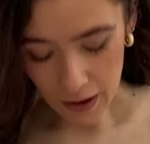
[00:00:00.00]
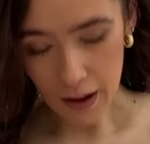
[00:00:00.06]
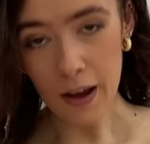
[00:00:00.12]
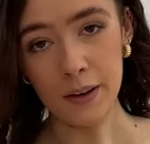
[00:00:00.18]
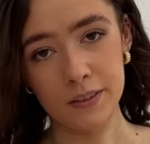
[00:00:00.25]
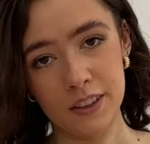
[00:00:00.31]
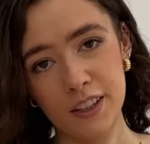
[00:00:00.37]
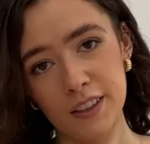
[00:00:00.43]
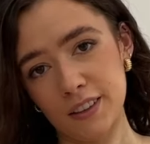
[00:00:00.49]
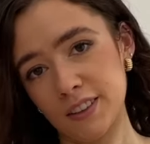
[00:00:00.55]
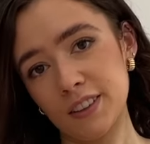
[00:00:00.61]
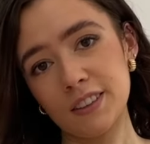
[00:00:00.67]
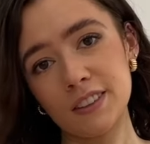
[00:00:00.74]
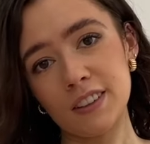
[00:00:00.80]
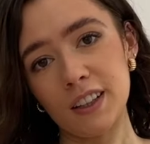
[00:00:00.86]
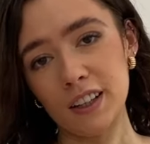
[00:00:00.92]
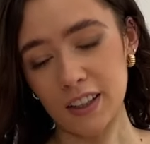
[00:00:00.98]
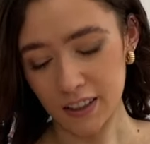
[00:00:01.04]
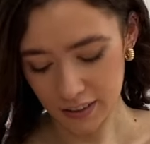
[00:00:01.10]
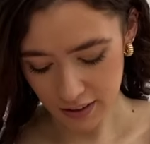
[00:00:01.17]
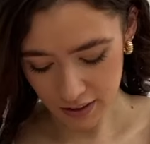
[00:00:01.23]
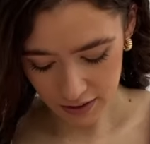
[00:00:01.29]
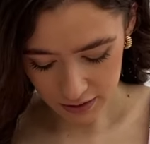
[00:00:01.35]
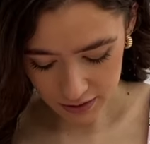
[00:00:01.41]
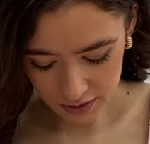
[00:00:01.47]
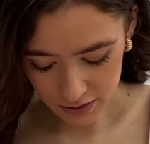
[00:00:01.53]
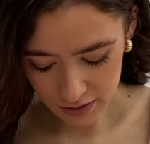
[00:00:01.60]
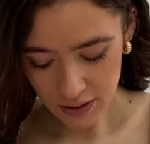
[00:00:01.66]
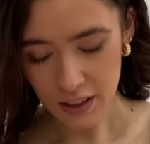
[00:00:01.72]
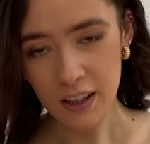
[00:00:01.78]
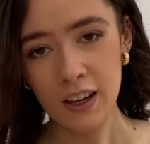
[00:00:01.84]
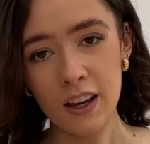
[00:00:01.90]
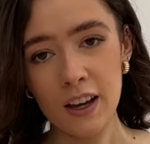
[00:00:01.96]
yeah, it's just like a nice
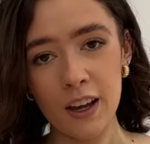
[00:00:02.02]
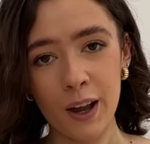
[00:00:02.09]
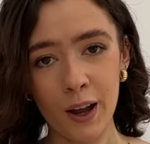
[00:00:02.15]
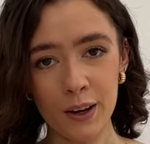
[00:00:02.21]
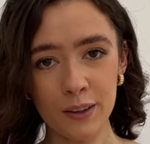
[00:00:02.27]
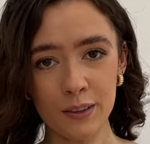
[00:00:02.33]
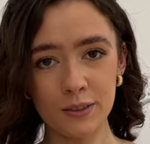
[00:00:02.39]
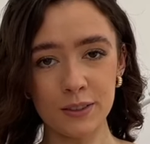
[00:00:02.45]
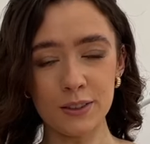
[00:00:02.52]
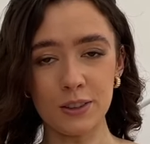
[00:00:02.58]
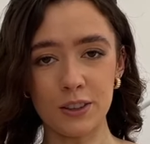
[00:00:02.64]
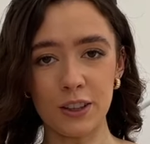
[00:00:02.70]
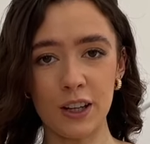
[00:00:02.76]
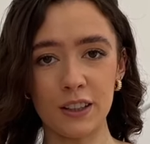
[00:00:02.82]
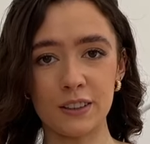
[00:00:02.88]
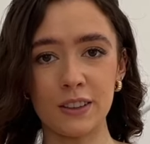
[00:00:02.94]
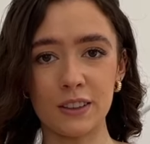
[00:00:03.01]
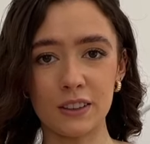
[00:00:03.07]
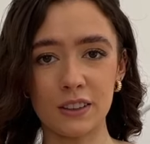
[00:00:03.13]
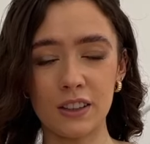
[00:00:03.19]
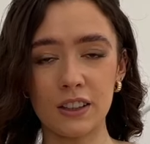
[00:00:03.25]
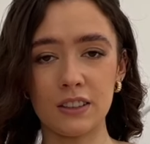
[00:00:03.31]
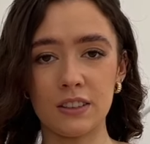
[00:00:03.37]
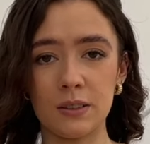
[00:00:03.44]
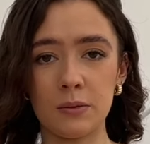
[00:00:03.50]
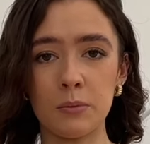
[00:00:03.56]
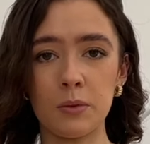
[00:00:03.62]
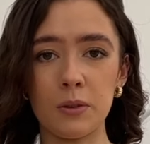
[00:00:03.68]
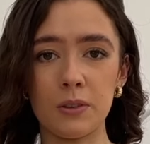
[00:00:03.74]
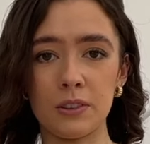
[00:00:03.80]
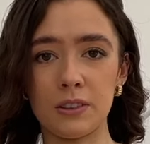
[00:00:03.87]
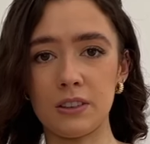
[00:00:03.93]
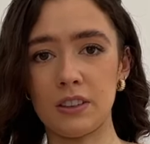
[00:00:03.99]
colourful dress. It's quite
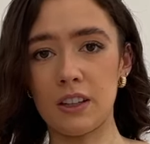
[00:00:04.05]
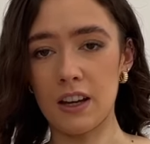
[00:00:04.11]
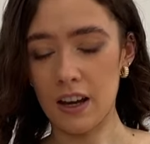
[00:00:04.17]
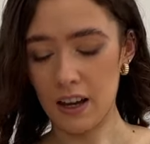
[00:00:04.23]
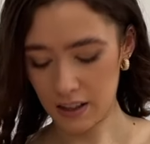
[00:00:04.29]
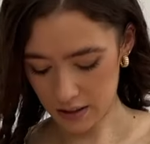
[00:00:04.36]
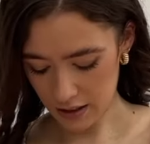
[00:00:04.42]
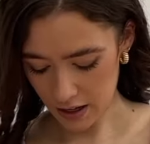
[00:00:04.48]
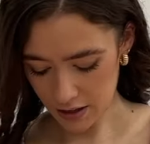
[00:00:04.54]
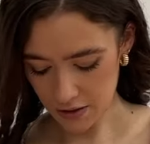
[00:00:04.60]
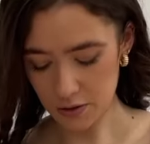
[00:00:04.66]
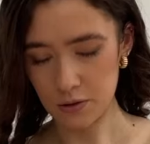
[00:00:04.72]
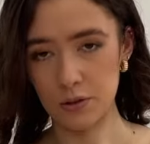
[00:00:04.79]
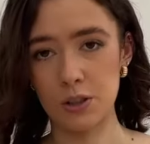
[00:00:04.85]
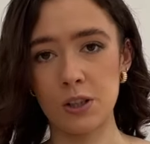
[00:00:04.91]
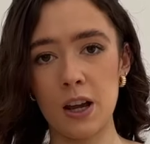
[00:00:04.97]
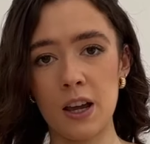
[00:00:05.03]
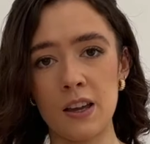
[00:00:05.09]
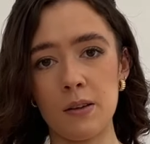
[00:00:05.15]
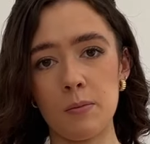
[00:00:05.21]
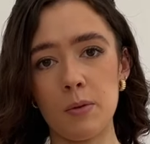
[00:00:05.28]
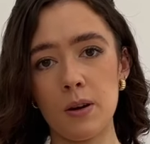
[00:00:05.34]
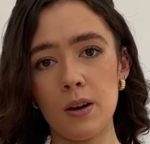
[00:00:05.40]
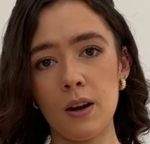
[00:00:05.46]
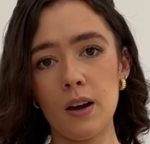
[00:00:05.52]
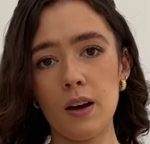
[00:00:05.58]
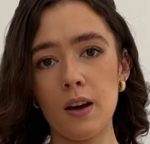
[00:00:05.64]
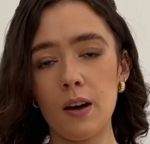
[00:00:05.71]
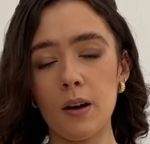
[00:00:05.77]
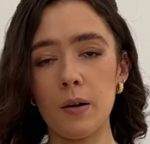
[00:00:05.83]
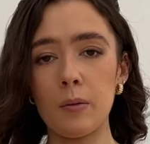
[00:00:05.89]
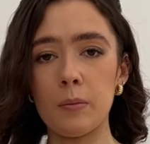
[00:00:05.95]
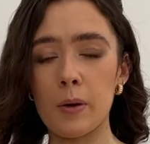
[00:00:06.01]
simple in the actual shape,
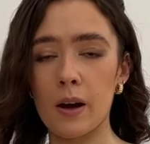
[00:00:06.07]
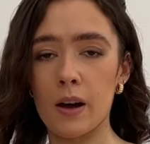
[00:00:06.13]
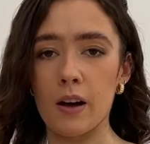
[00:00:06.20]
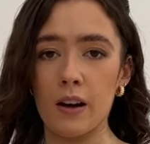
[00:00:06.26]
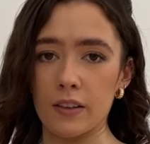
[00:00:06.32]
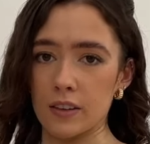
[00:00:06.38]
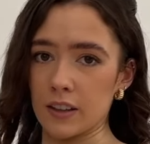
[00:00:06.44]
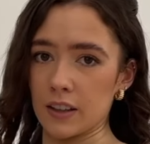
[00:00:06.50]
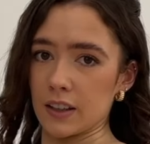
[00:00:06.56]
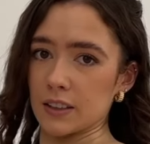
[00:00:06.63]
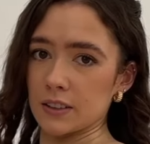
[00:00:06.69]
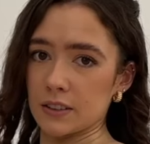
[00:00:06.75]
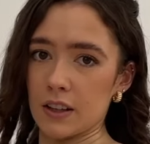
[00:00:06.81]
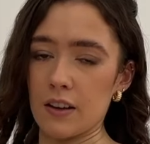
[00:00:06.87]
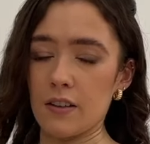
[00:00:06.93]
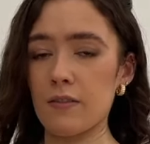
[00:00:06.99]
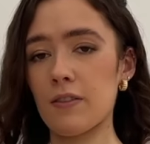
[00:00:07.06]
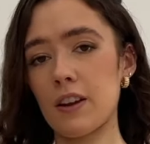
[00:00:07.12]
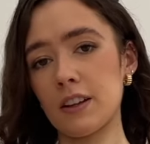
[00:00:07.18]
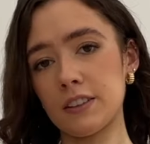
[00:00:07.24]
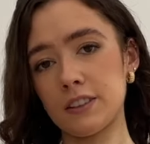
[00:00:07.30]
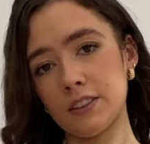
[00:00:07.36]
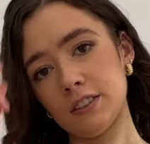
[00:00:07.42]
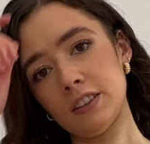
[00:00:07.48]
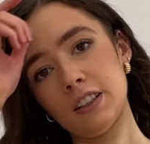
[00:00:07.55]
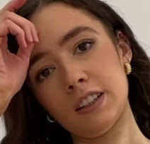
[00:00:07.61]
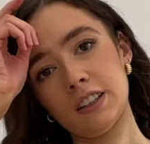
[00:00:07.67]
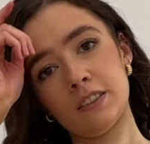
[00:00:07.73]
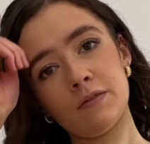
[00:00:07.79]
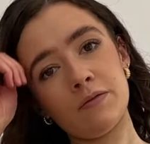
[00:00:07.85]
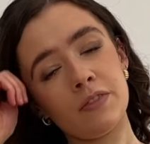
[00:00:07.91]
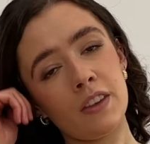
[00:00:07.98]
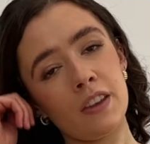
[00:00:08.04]
but I think it's quite
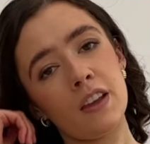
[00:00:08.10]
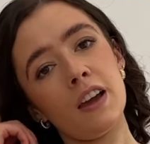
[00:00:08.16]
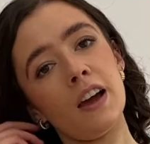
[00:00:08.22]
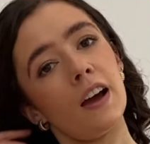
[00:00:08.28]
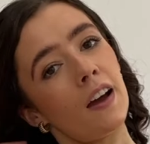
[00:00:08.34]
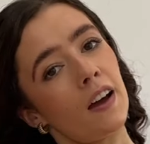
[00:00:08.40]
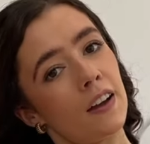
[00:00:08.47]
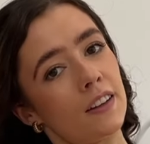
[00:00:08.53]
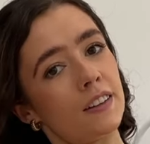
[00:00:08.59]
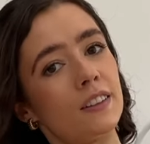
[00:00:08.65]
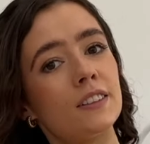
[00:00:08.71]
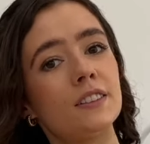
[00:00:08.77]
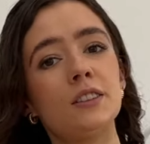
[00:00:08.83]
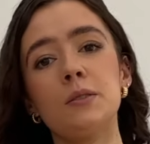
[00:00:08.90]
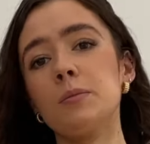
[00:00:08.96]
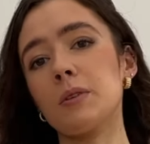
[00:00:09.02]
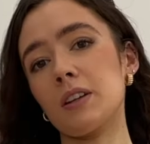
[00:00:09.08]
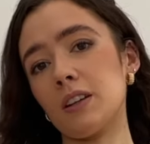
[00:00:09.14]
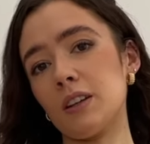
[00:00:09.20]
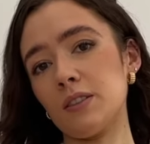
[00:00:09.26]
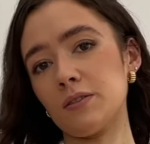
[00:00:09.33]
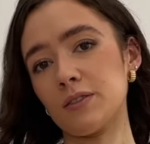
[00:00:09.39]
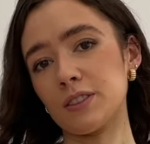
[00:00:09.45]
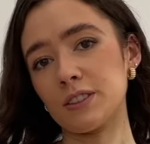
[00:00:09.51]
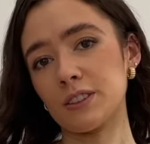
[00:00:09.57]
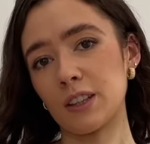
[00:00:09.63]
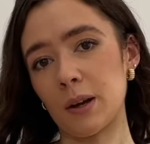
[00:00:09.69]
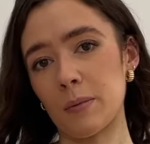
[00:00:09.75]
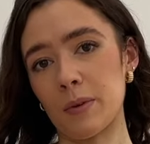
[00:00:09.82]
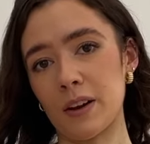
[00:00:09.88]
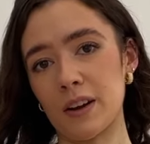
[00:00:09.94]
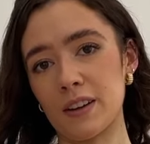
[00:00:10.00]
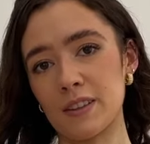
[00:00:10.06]
flattering and super cute for
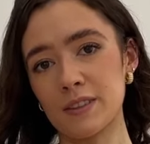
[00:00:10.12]
summer.